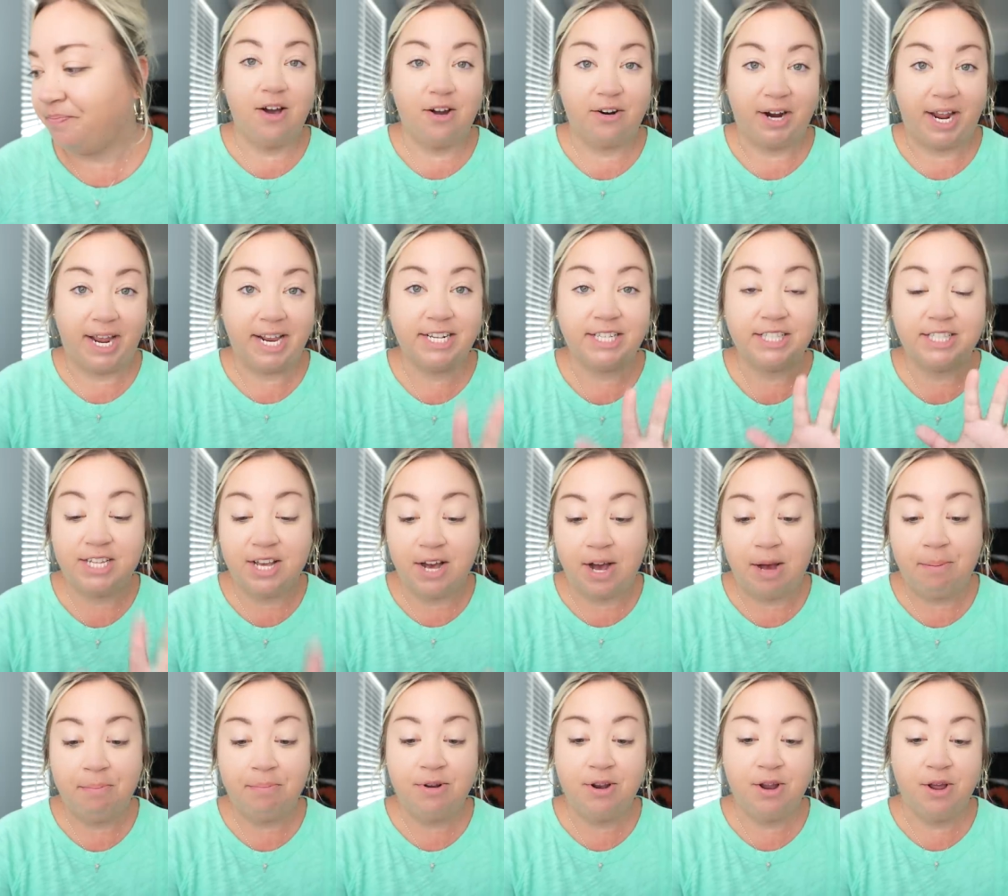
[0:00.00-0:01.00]
All right,
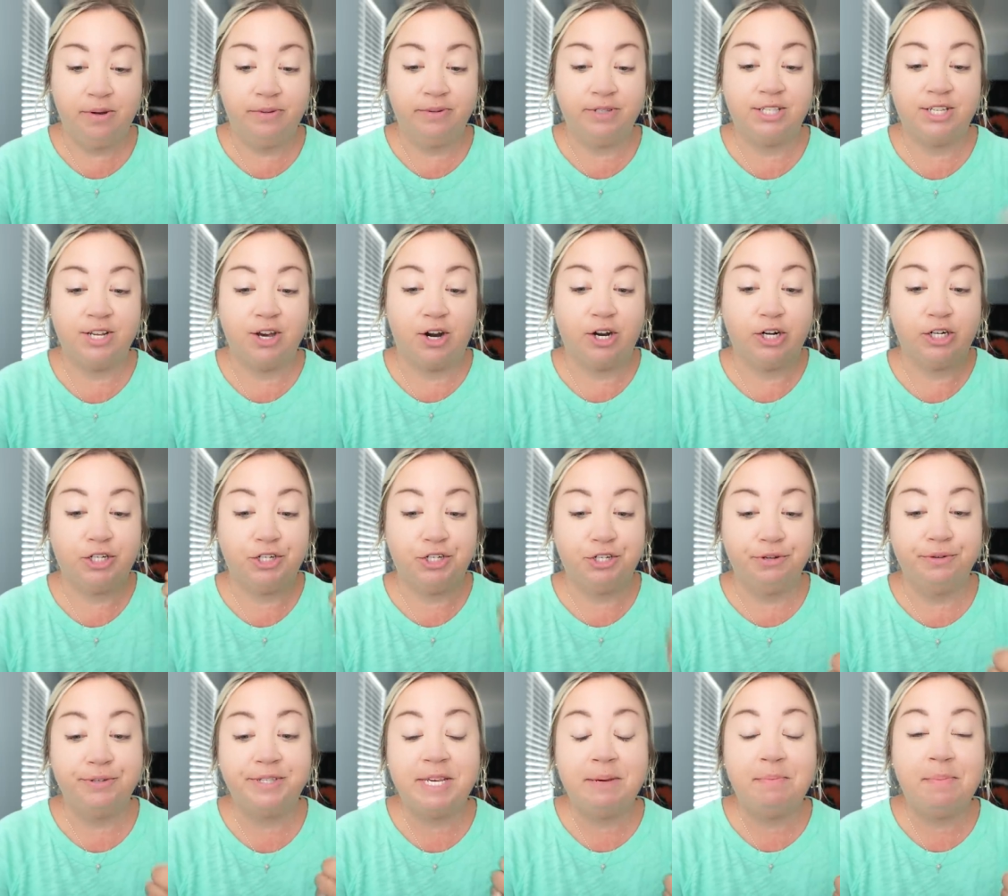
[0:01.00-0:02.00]
top notes are
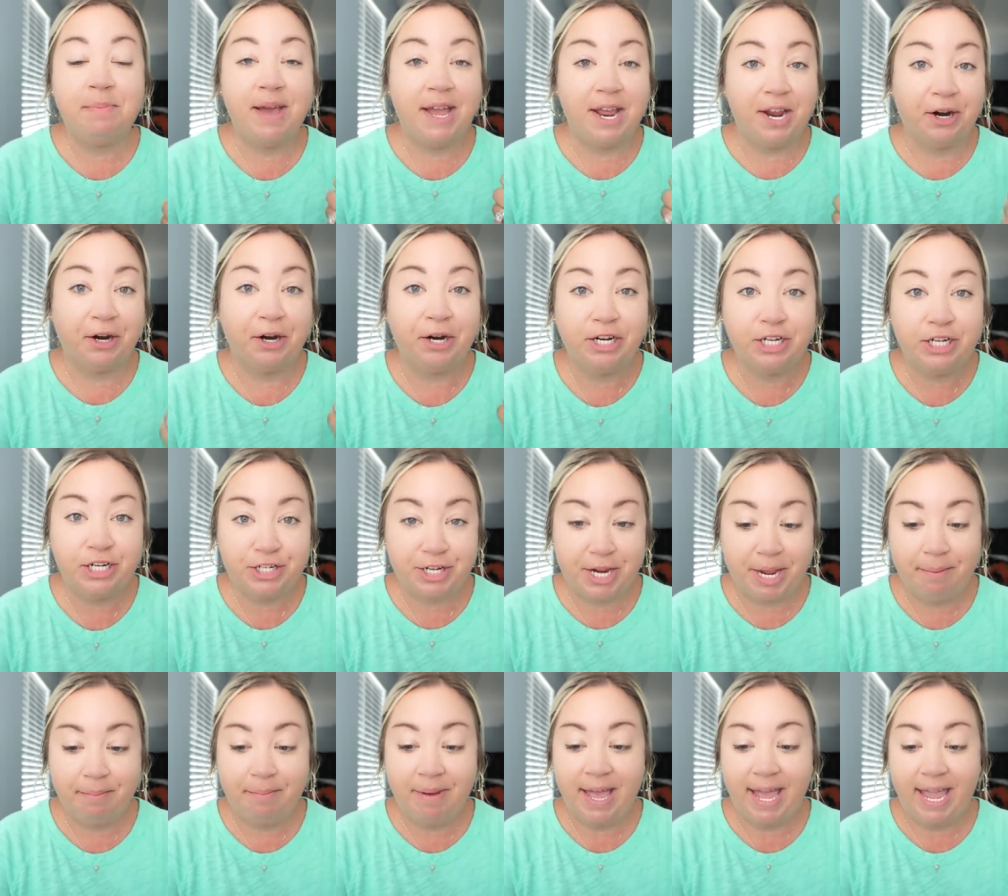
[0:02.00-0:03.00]
juicy pear,
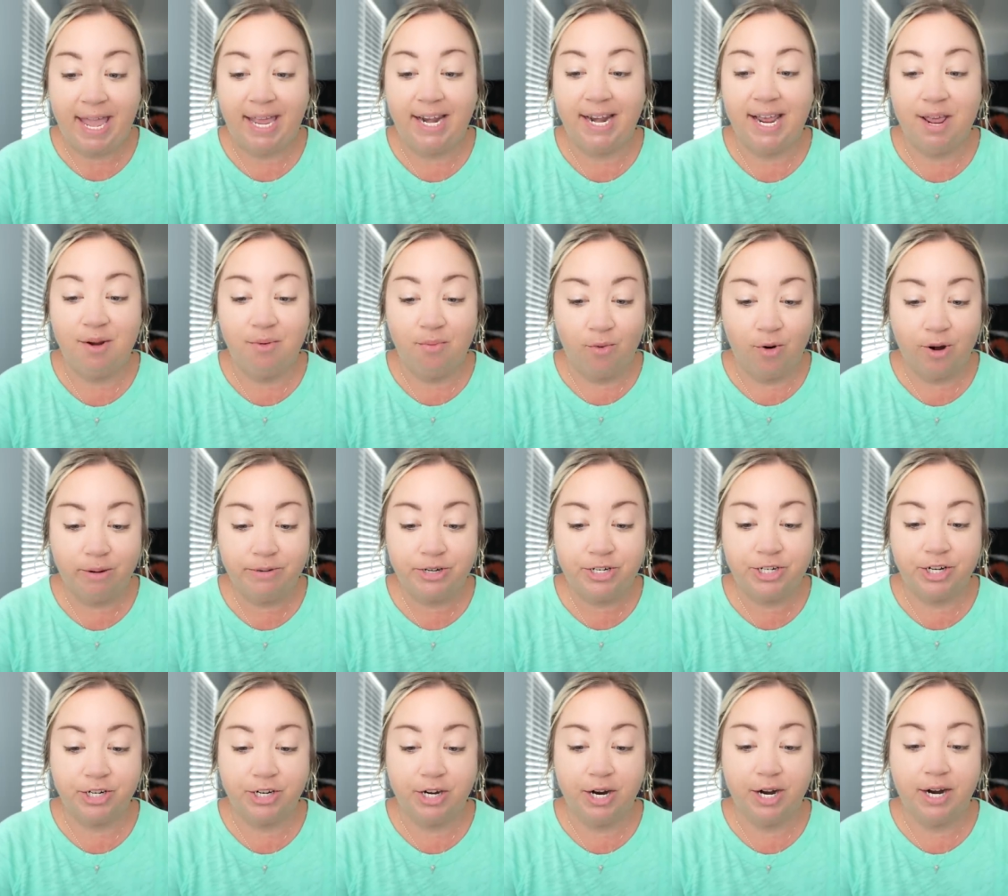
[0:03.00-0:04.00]
champagne, and warm
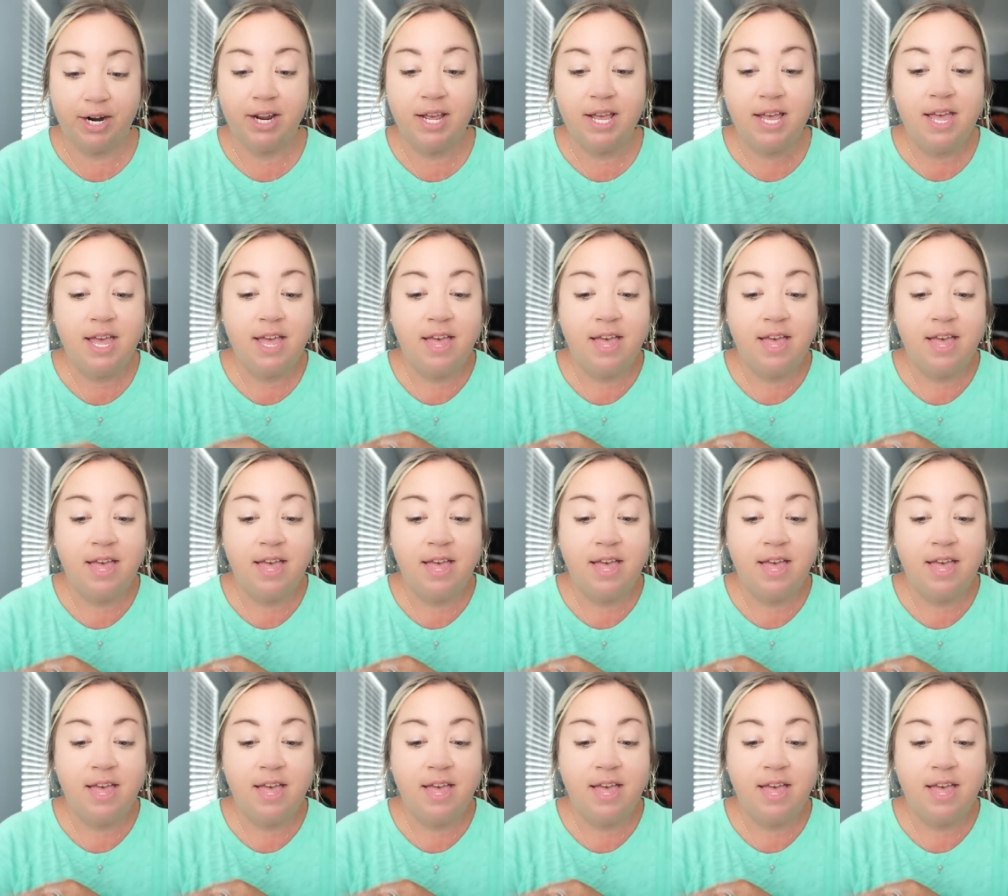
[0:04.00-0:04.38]
sugar.